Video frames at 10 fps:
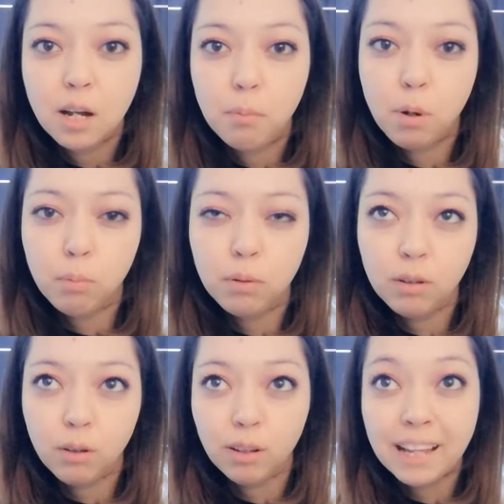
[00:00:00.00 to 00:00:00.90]
purple
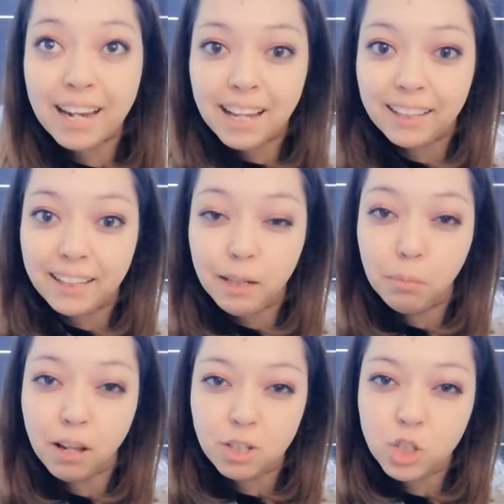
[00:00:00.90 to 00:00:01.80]
or lilac-y
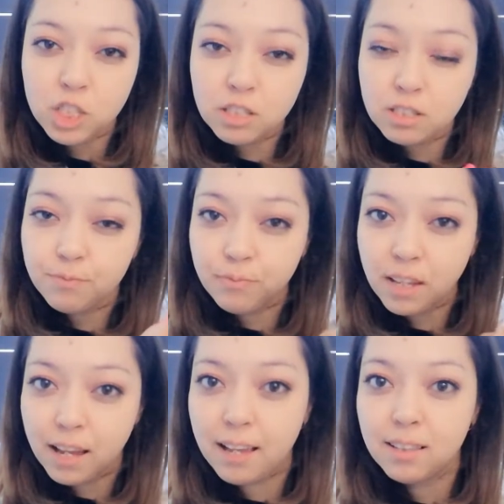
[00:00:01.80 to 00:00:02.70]
blushes,
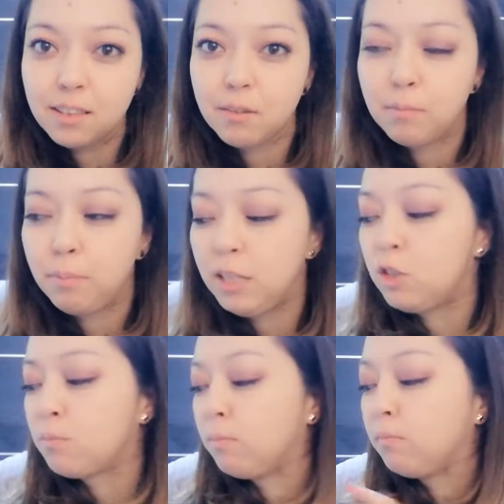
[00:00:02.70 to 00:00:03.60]
and
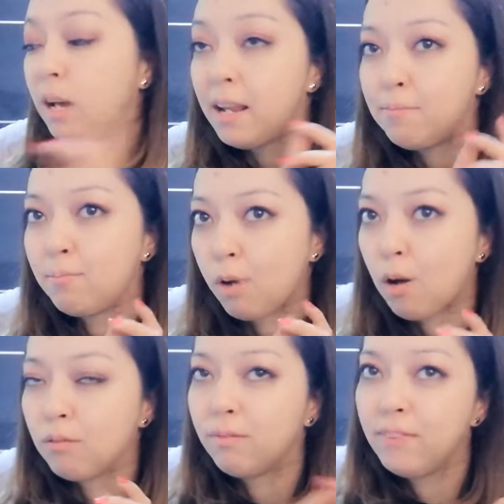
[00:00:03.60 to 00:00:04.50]
peach and
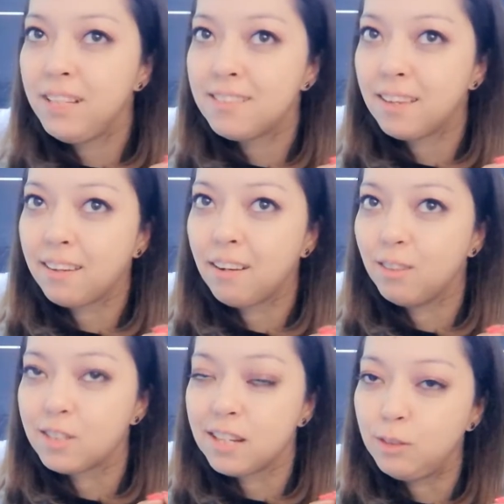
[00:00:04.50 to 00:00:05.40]
brown. These are the
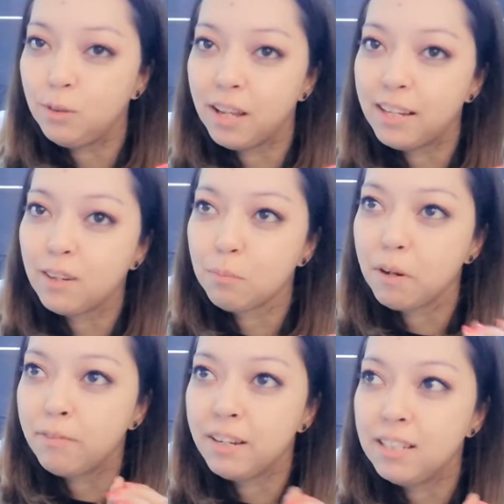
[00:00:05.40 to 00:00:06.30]
colors I do like on my
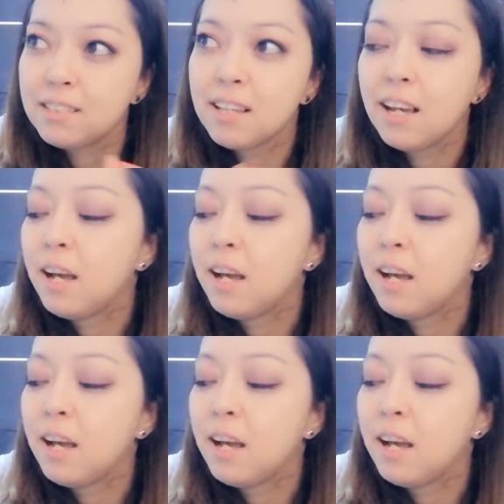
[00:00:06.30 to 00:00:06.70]
face.